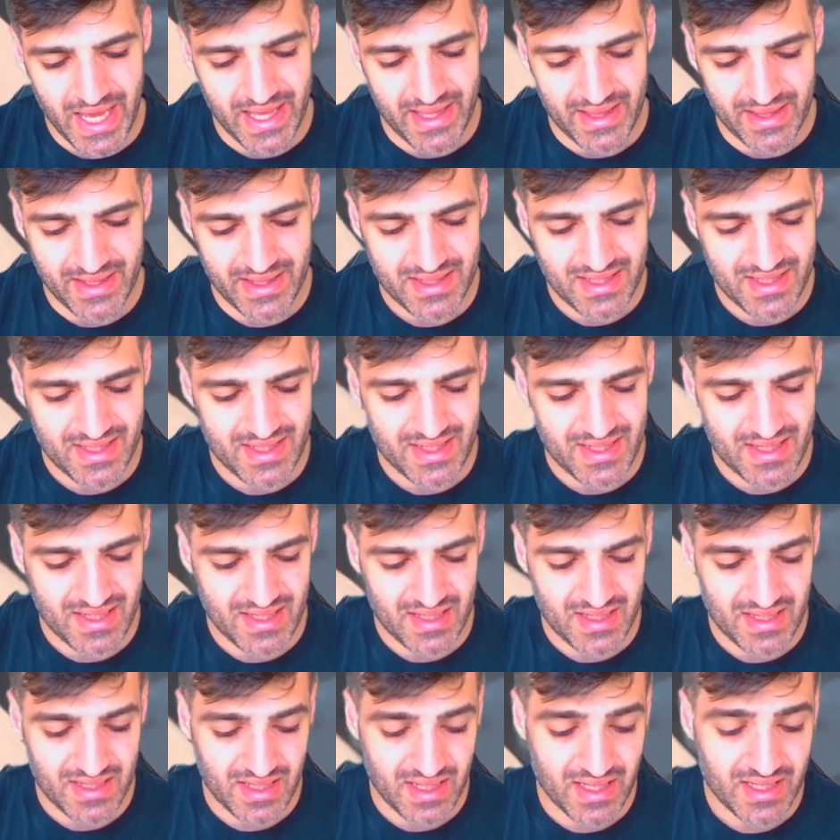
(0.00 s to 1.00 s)

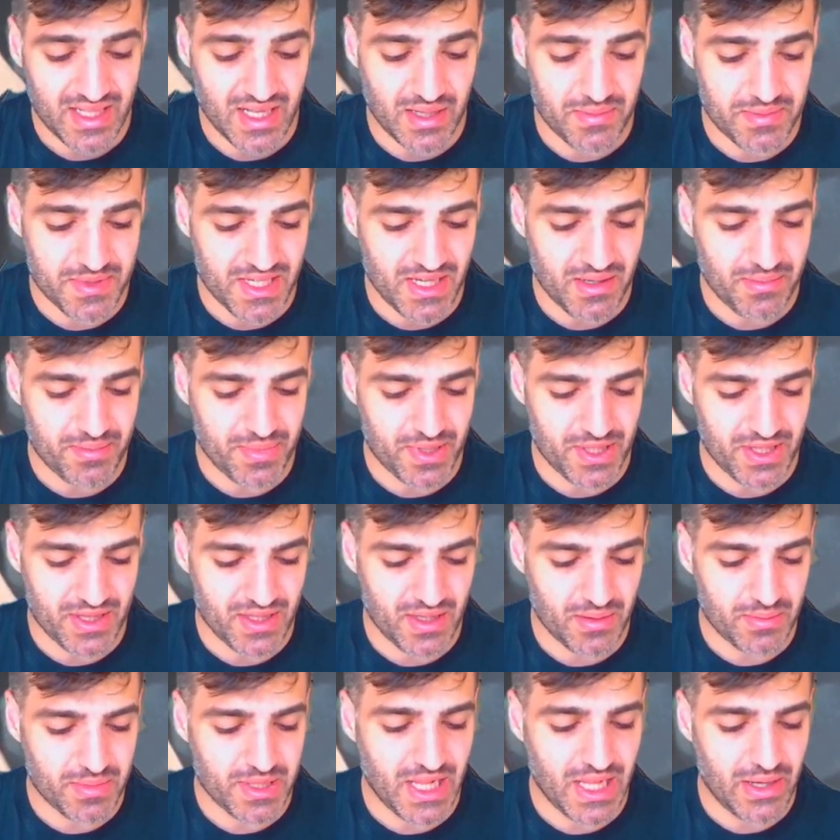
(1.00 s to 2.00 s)
it comes up, but
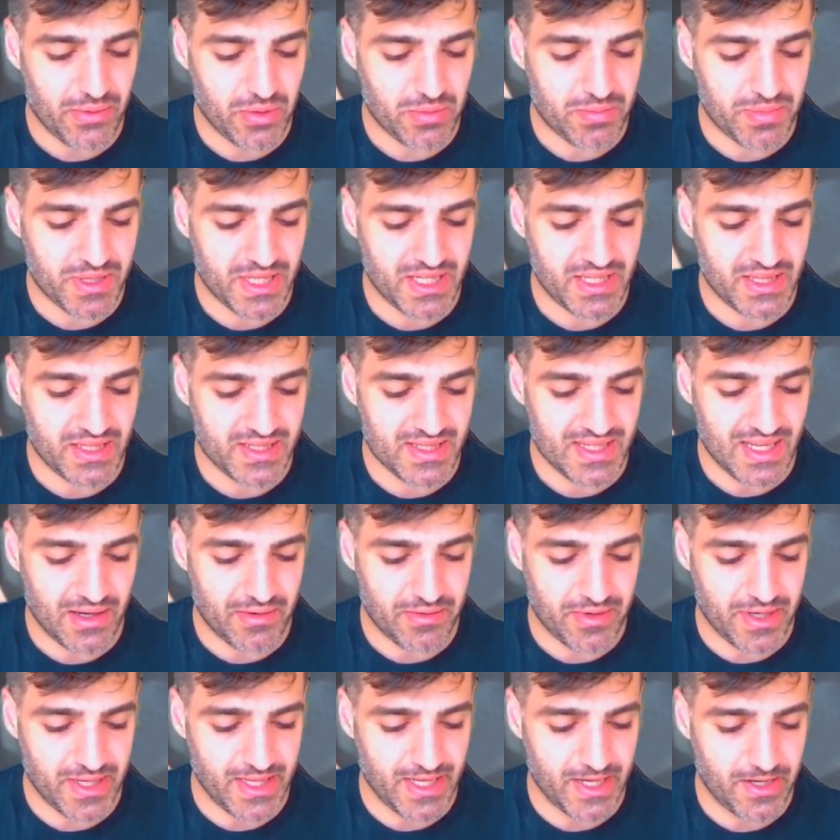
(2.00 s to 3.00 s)
I'm glad we're playing this out
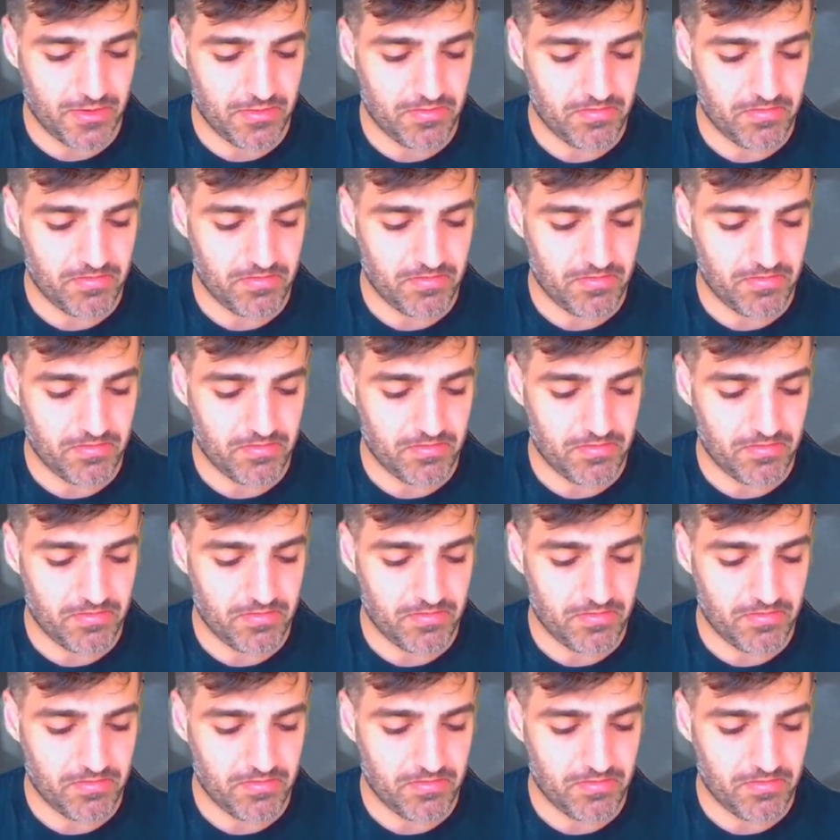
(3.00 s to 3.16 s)
right now.